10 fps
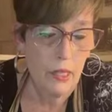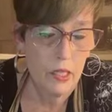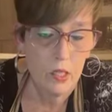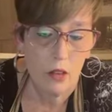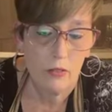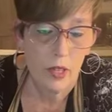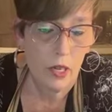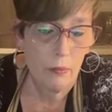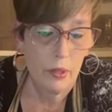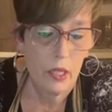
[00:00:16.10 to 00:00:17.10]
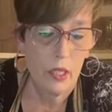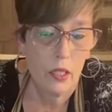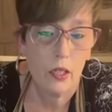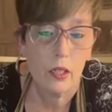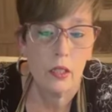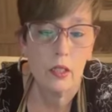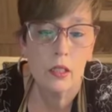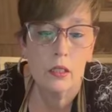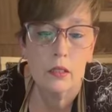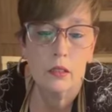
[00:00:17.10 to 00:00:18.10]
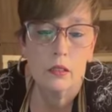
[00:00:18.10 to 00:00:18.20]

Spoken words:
get myself up here.